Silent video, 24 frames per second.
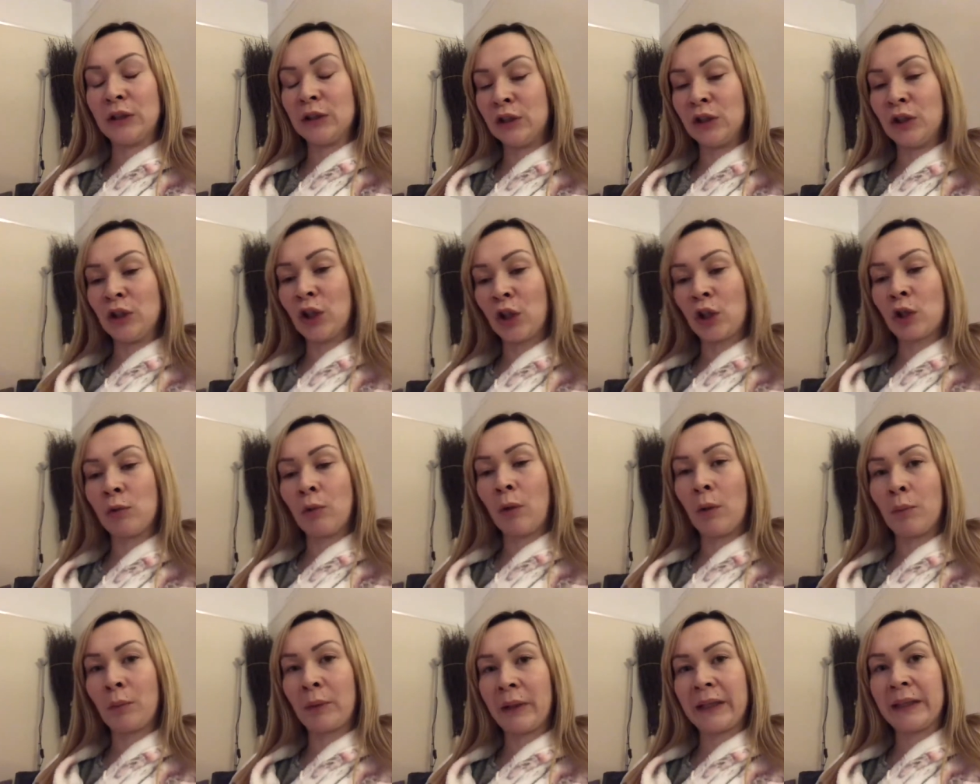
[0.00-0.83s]
you're not
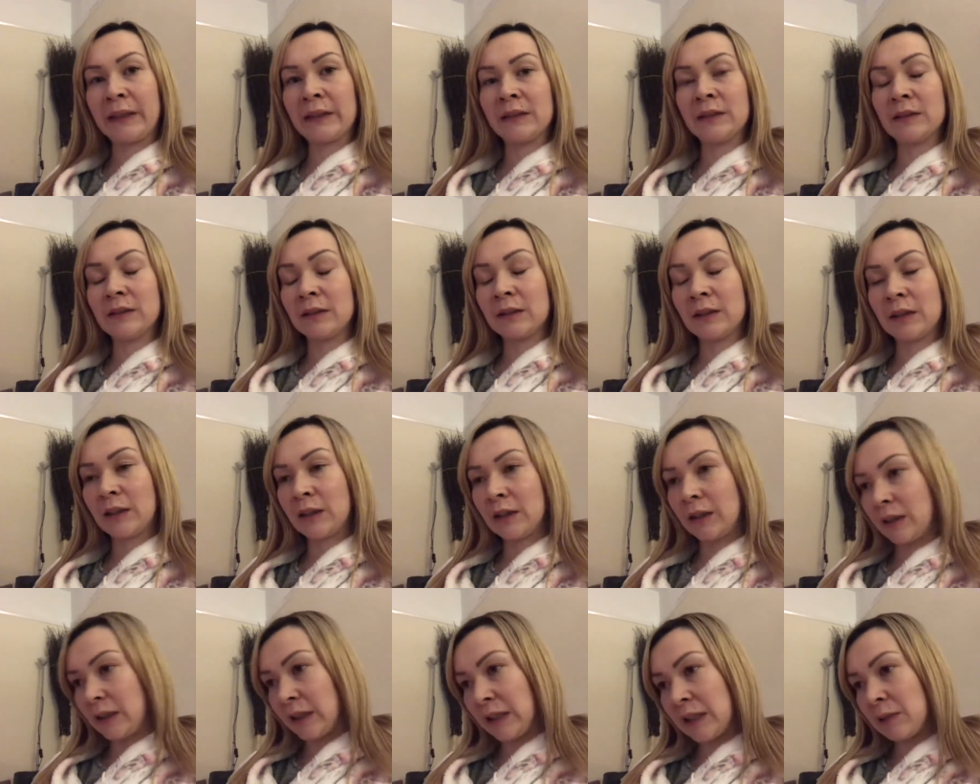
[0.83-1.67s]
cooperating.
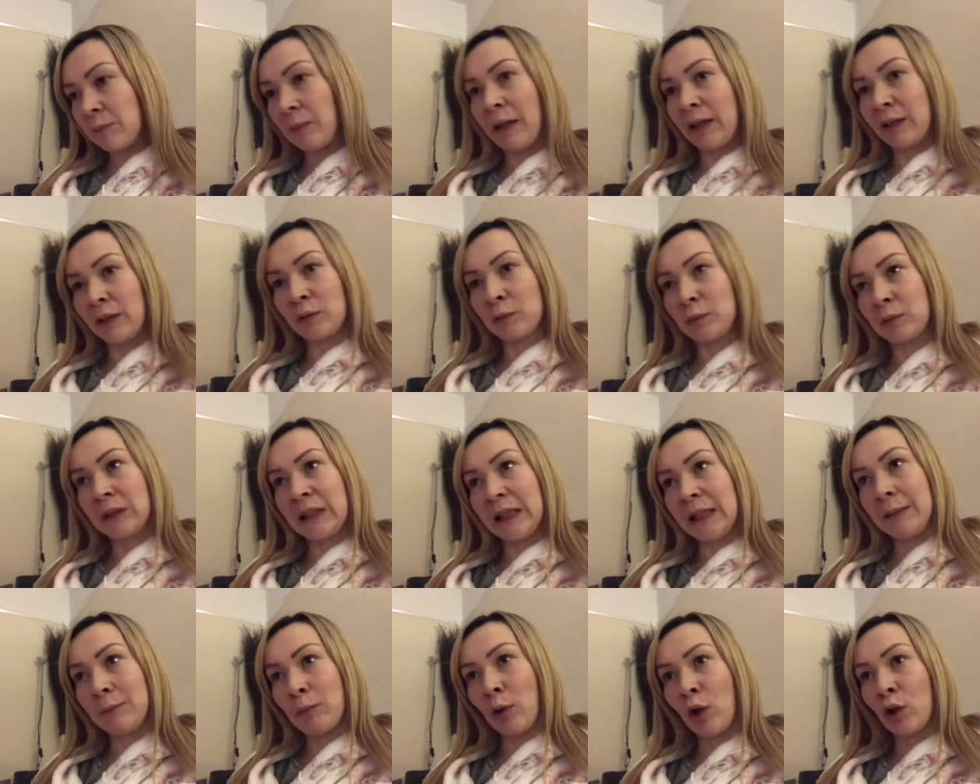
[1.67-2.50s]
The email
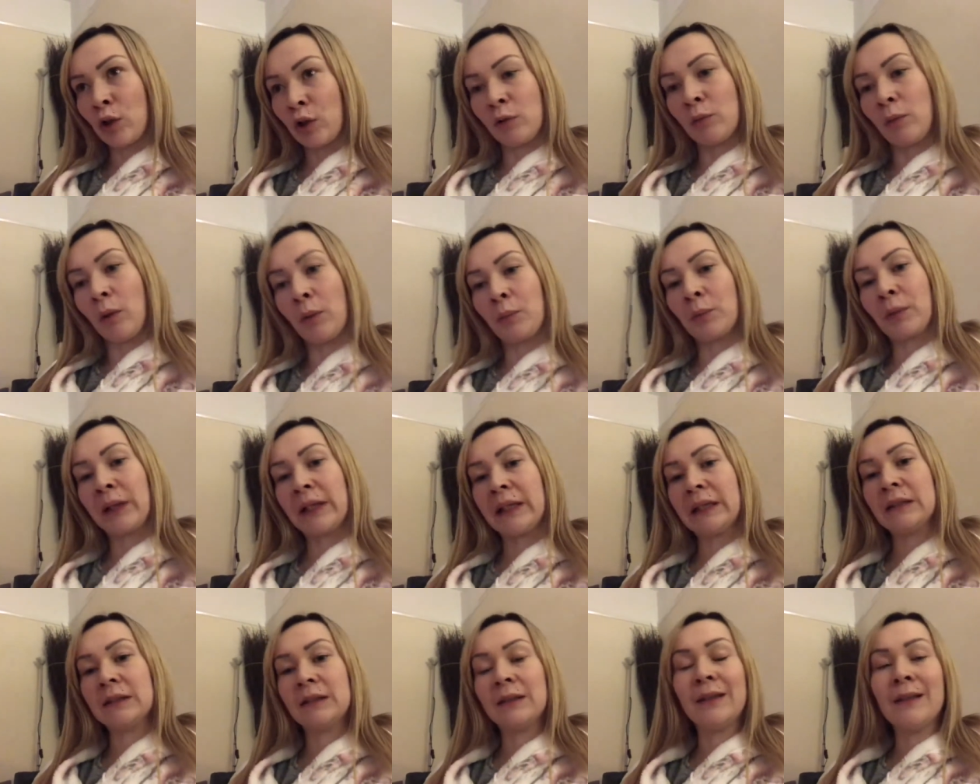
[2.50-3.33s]
team aren't
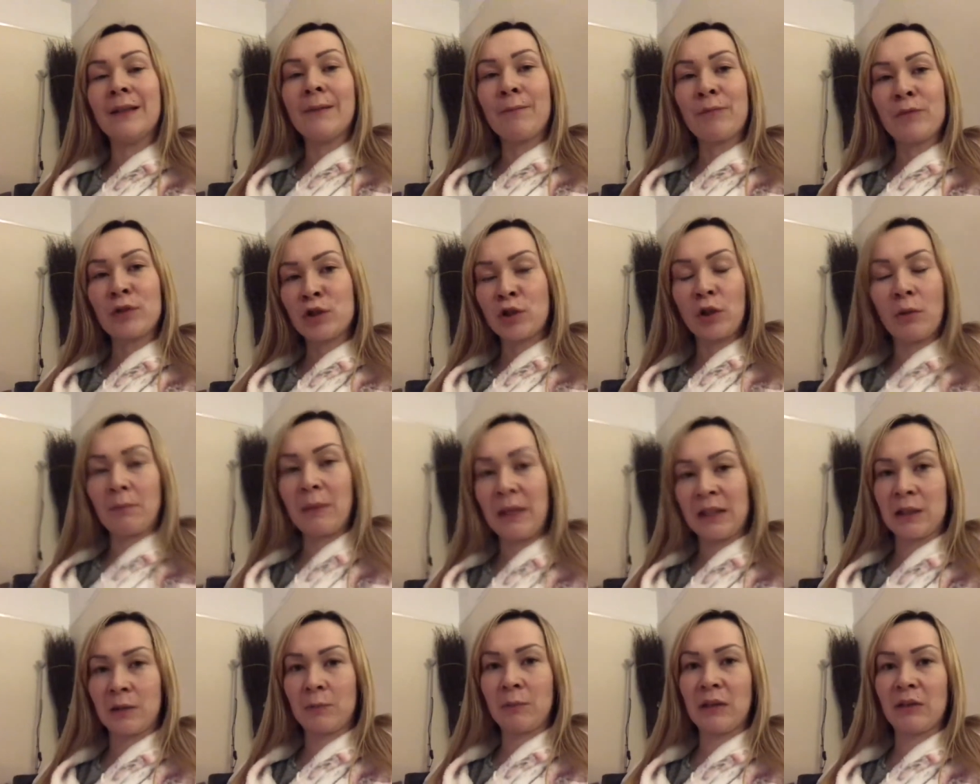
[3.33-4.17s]
cooperating. Stop
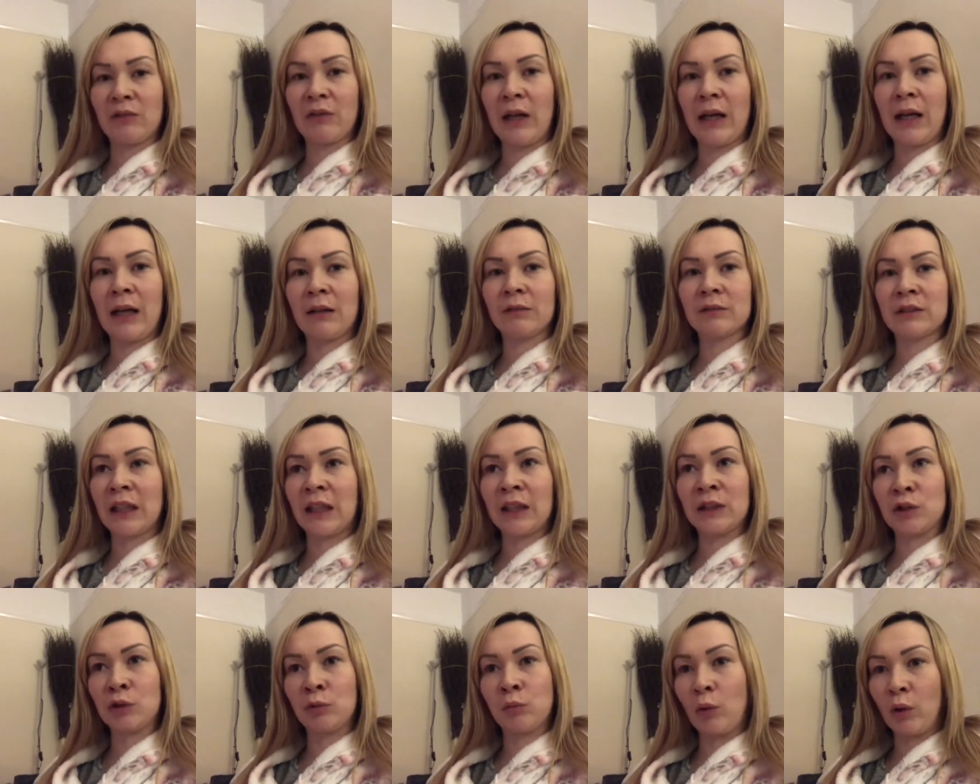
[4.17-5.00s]
messing me around.
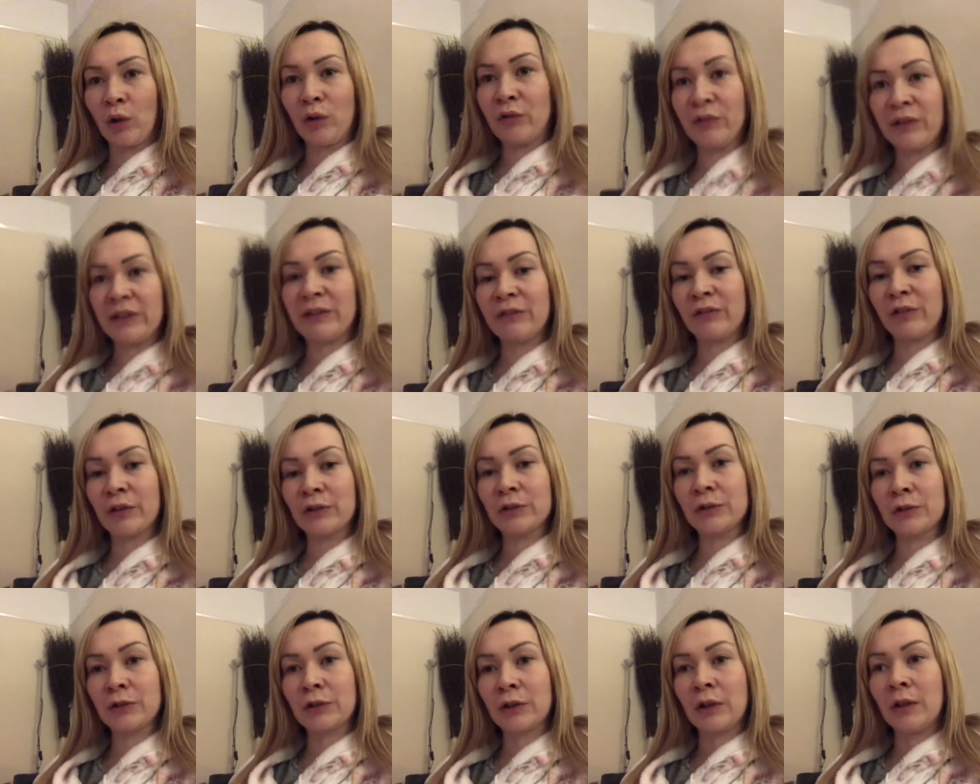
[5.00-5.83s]
I just want a
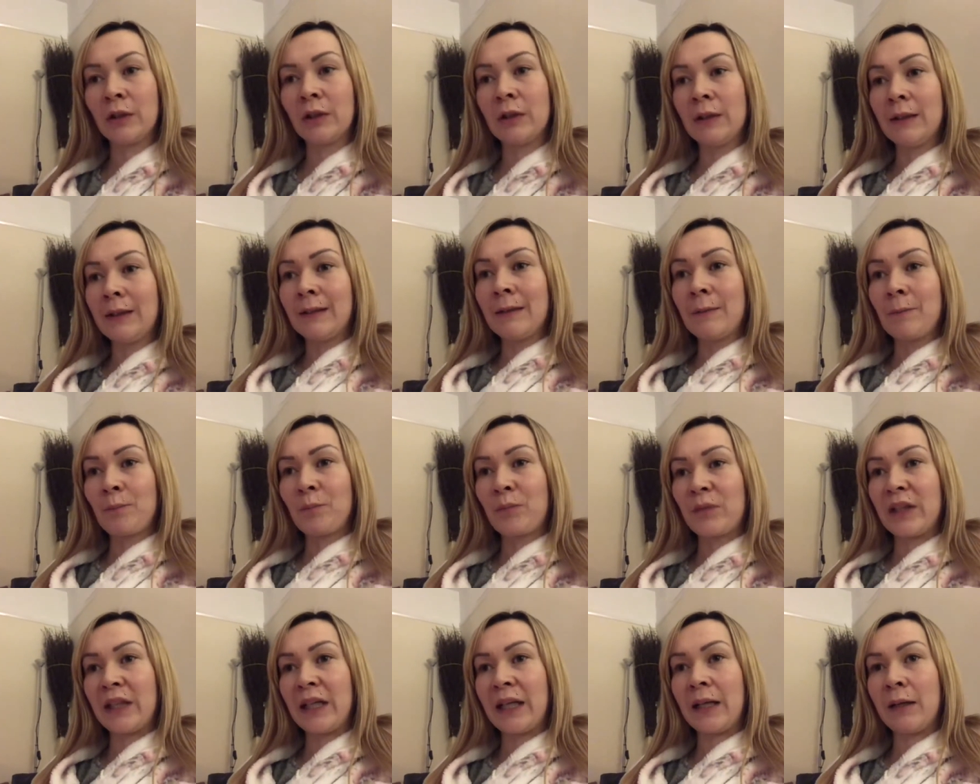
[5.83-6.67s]
refund.
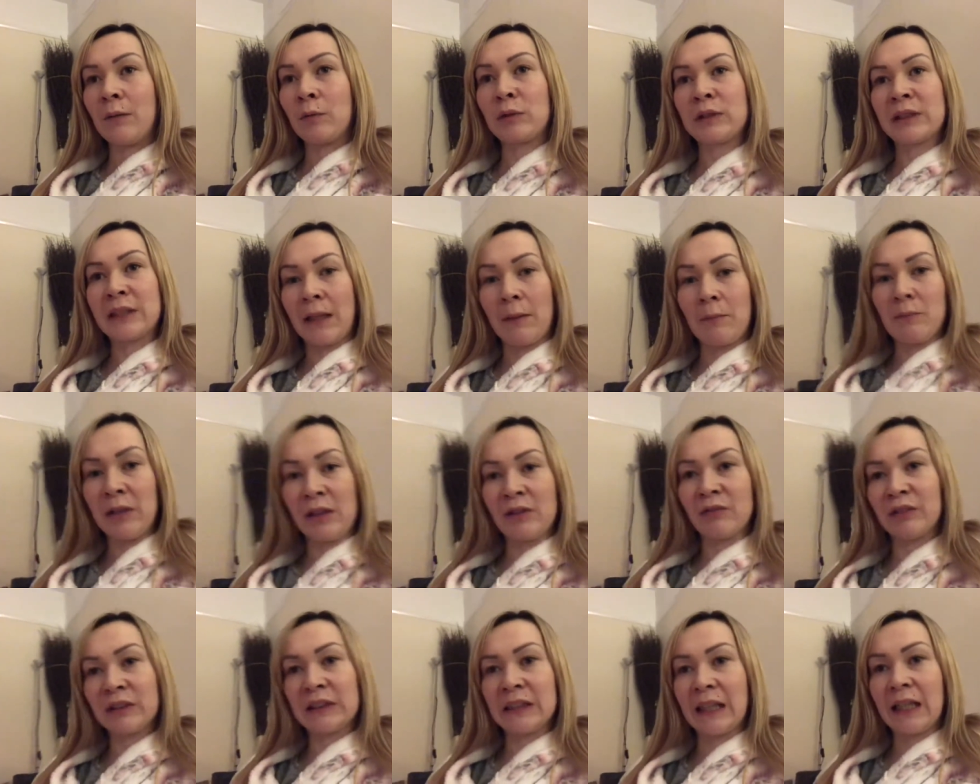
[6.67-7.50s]
You know, send me
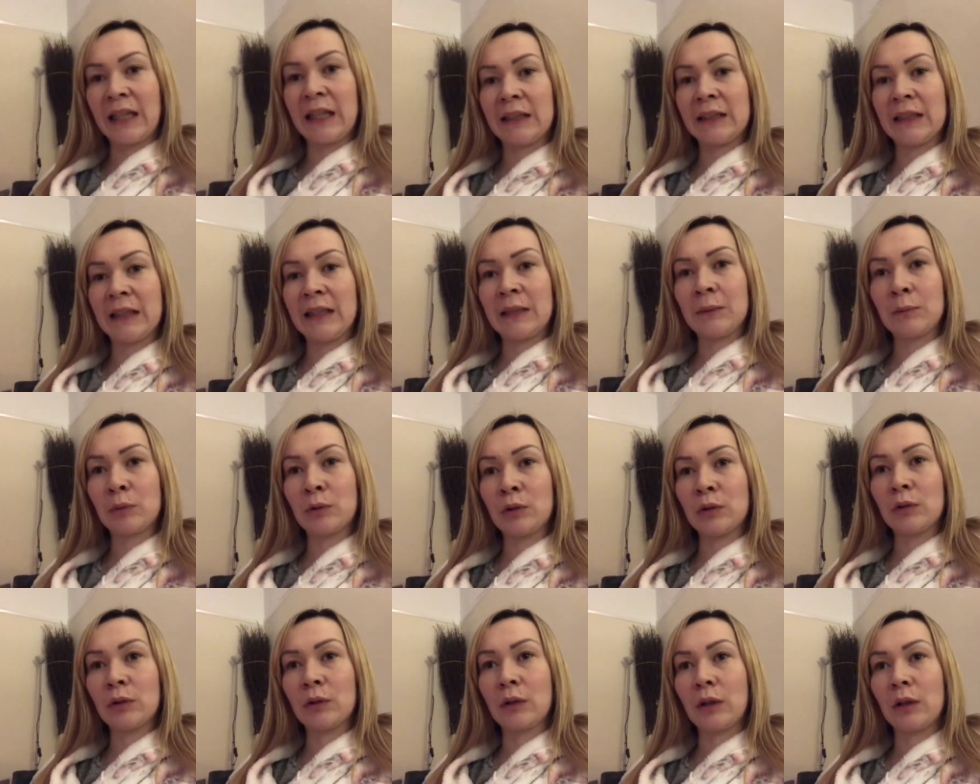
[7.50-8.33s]
the return
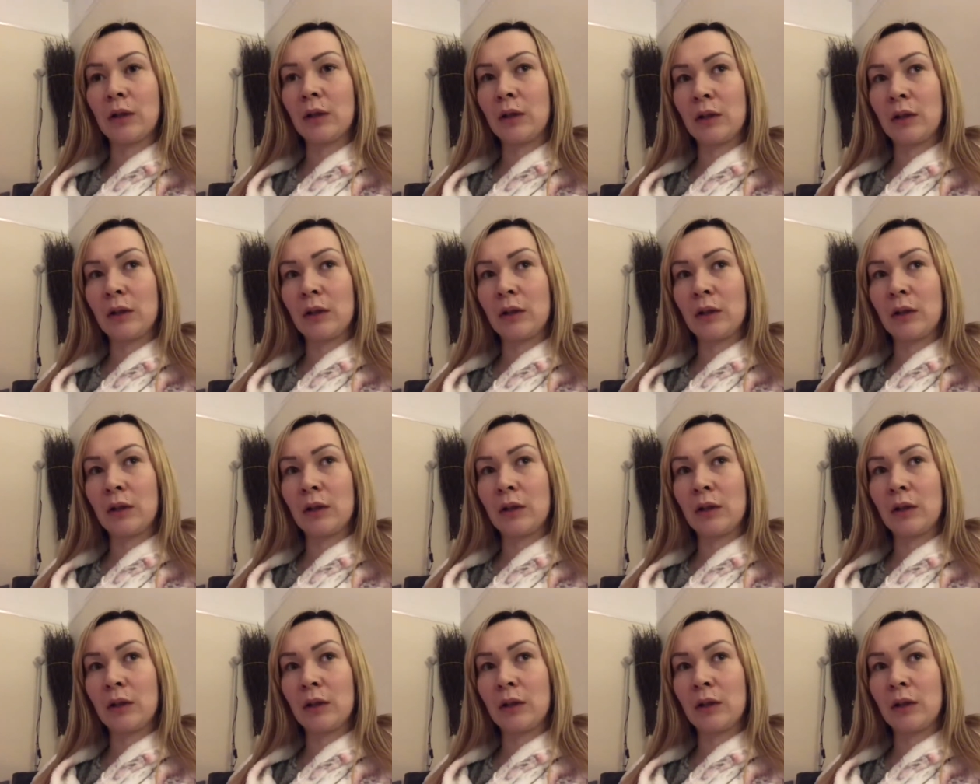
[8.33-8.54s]
label.